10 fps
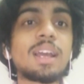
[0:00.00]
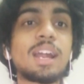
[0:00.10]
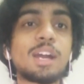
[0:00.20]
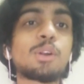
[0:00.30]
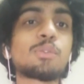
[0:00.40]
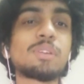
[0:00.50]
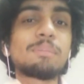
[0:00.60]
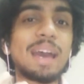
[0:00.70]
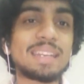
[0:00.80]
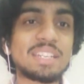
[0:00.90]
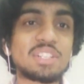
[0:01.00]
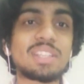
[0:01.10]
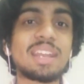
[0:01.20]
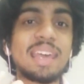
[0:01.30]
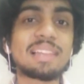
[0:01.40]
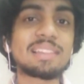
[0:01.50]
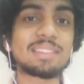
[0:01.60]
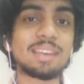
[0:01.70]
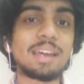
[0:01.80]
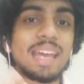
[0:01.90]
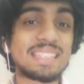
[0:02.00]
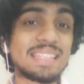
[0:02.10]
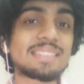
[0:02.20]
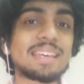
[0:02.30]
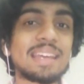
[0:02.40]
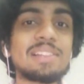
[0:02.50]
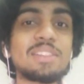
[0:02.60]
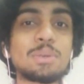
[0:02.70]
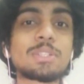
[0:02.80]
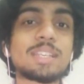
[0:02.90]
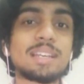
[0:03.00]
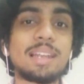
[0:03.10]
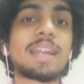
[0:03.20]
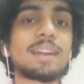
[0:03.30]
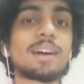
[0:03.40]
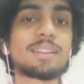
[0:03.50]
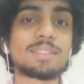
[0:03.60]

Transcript: And how do we manage their health and uh, assess their health using lidar?